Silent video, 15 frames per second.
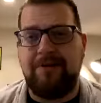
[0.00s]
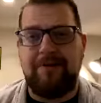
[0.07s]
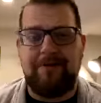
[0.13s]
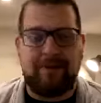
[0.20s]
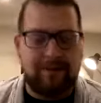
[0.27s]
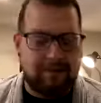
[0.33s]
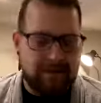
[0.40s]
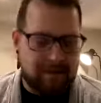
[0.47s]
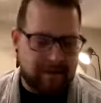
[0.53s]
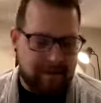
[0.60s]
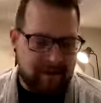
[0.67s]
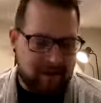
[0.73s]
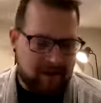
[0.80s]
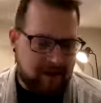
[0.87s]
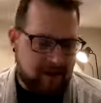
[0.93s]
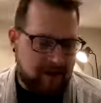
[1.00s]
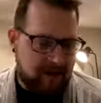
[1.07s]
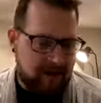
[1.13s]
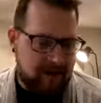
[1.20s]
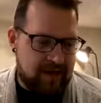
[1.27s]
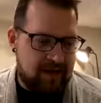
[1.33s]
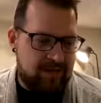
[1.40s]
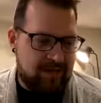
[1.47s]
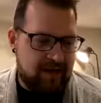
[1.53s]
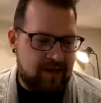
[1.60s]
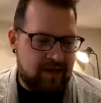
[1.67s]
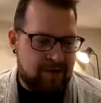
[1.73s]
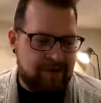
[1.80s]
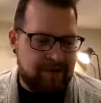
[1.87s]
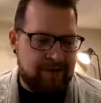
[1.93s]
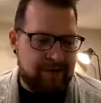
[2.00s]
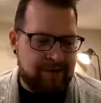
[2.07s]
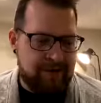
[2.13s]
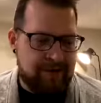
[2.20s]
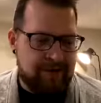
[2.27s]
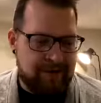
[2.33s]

to him in the very near future.